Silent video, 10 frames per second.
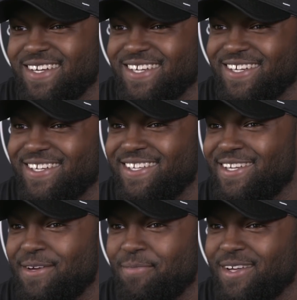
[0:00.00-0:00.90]

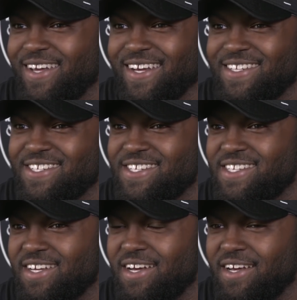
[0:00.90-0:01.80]
But yeah, it's
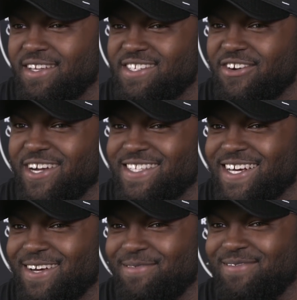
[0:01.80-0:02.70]
just, it's a great
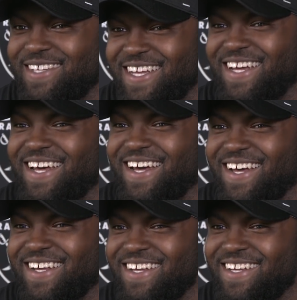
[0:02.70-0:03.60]
time. All right,
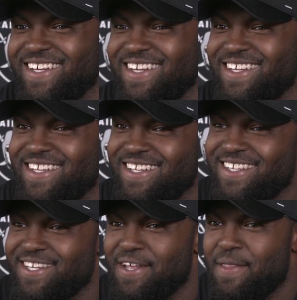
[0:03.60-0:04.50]
thank you, Mo.
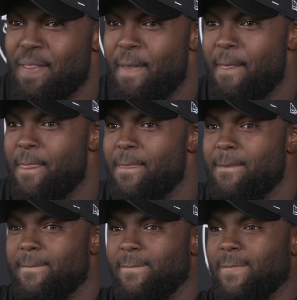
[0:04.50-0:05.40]

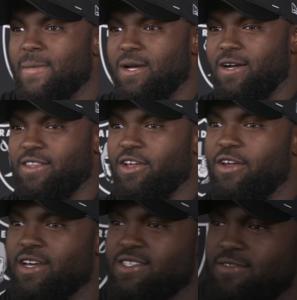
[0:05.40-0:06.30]
All right, thank you,
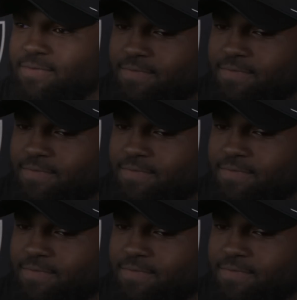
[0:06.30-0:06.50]
guys.